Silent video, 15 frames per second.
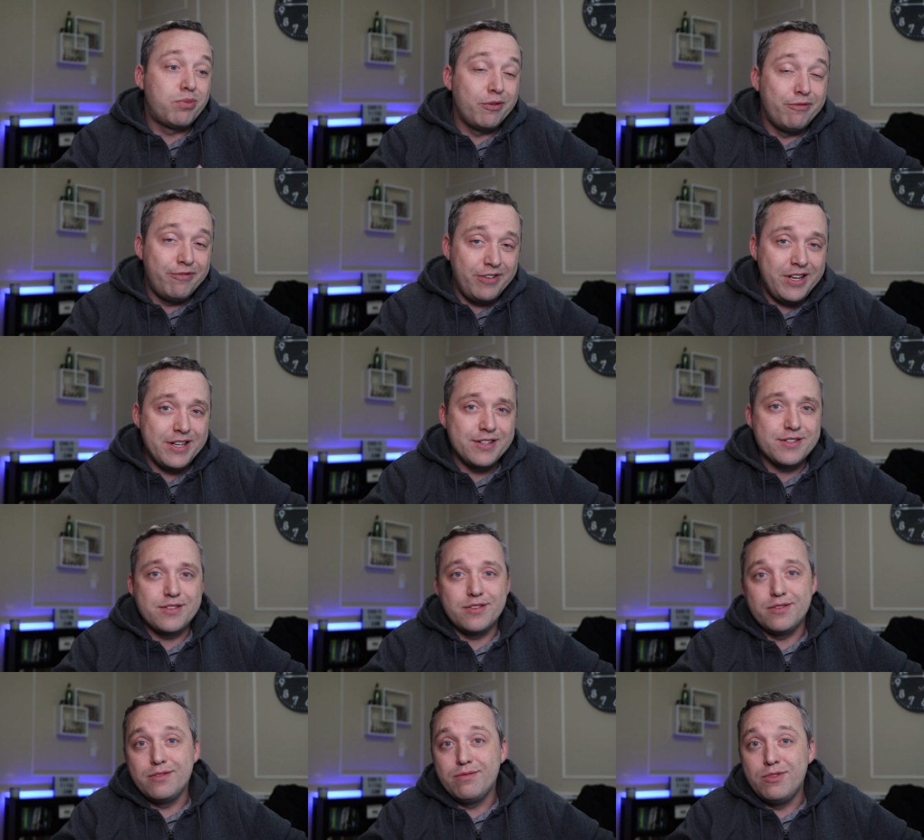
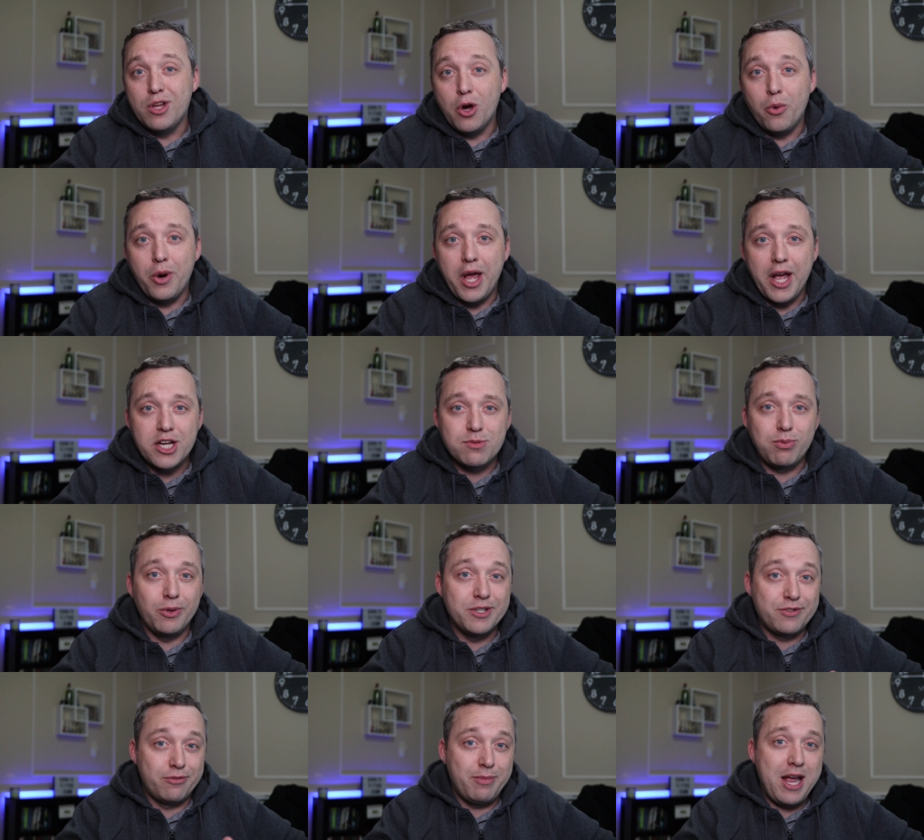prevent known
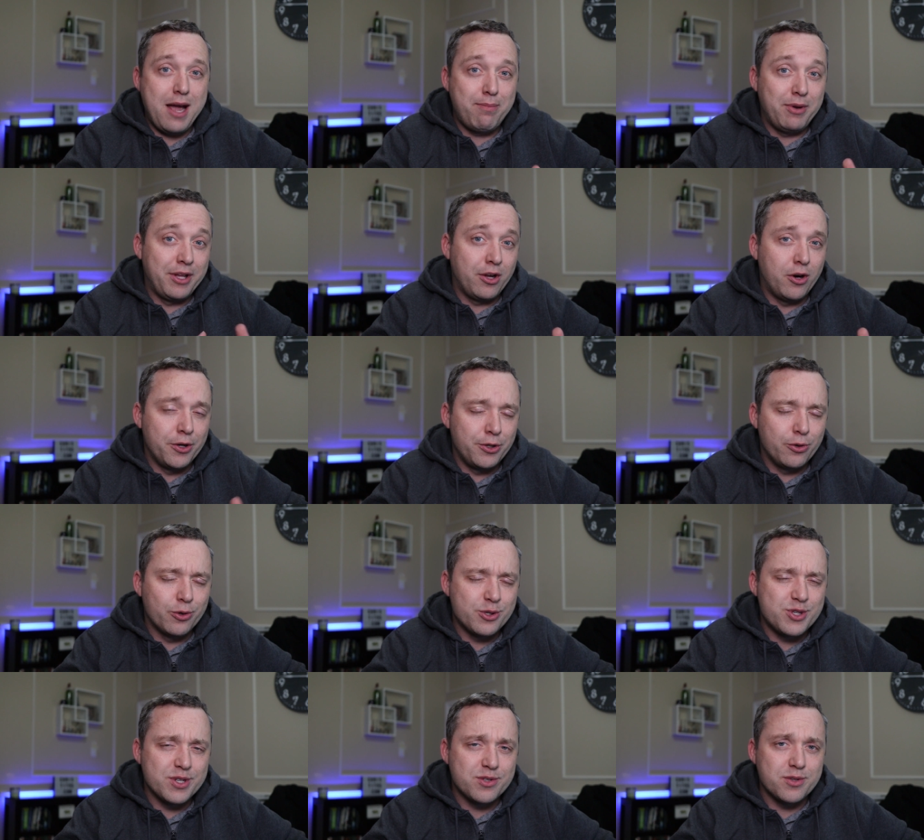exploits from happening on
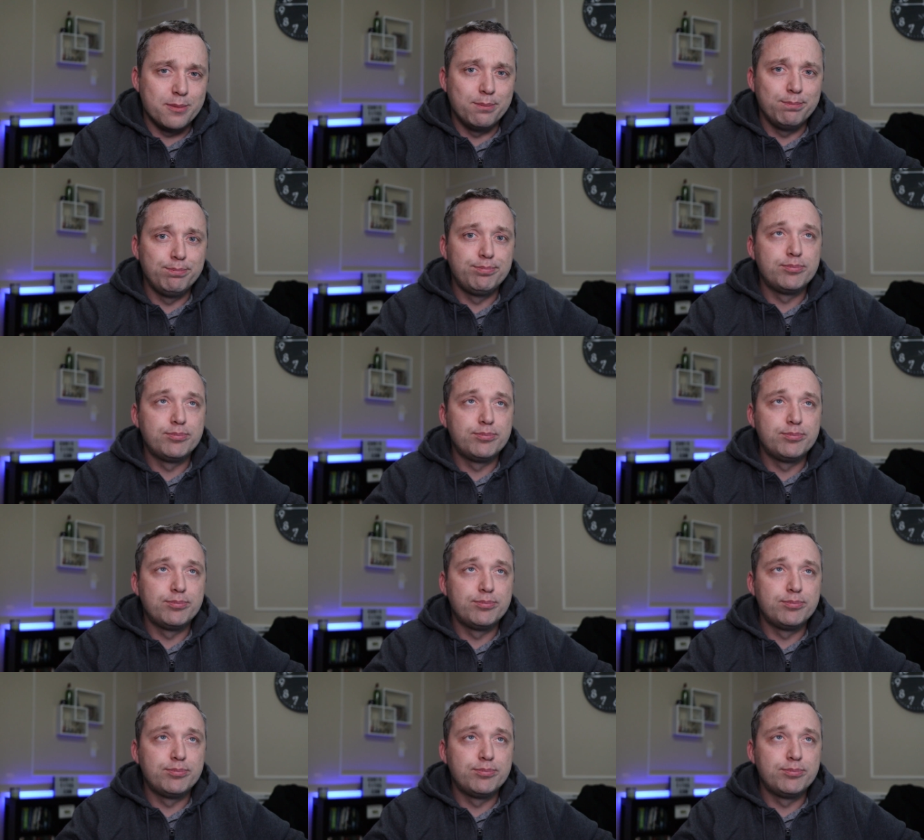your system.